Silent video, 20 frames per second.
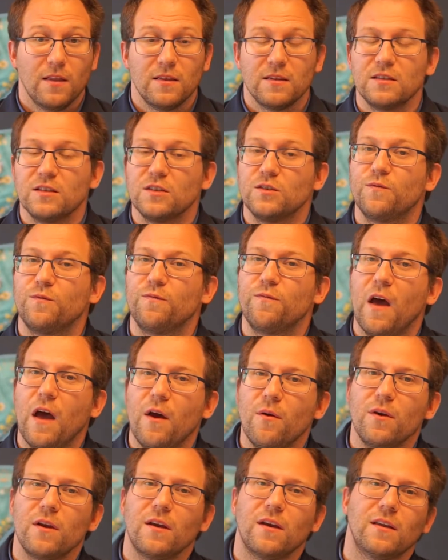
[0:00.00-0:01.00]
This is
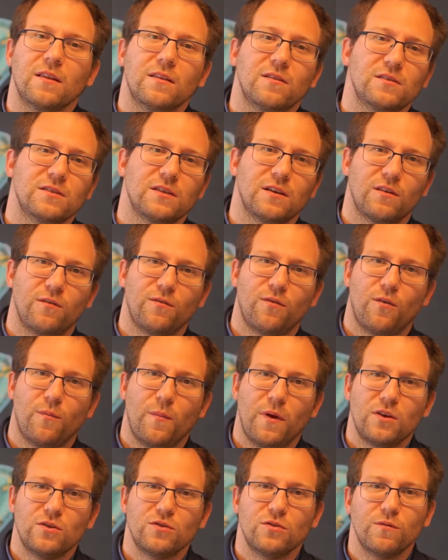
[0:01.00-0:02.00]
very interesting
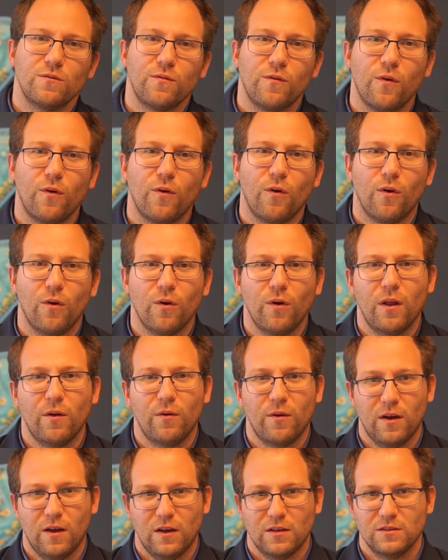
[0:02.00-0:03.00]
information for all
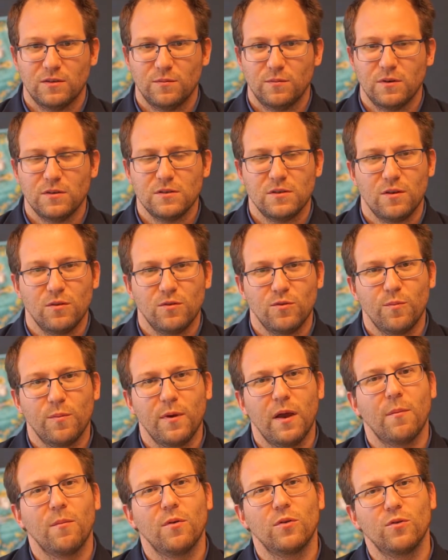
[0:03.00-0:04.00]
our customers to
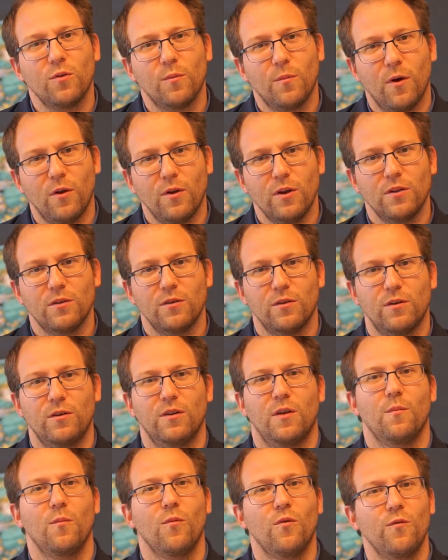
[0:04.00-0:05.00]
be able to monitor
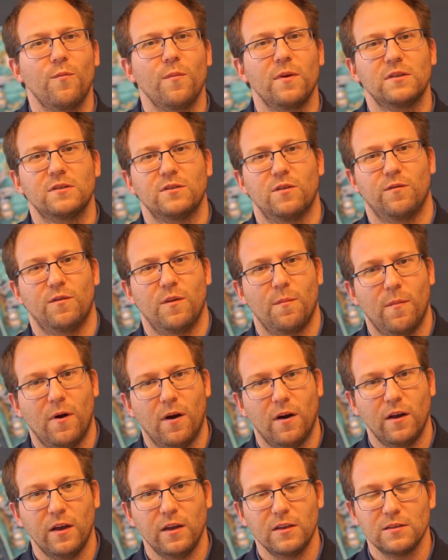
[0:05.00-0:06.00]
the movement of the
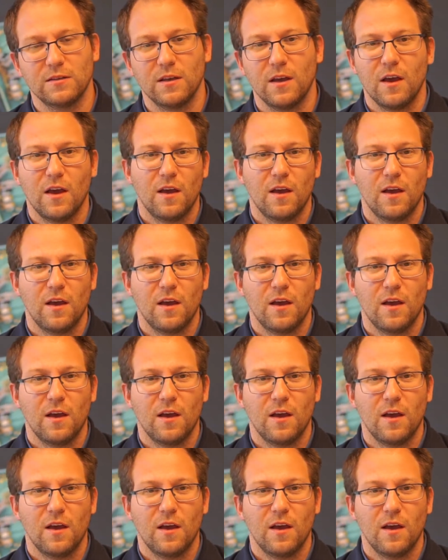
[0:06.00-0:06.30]
markets,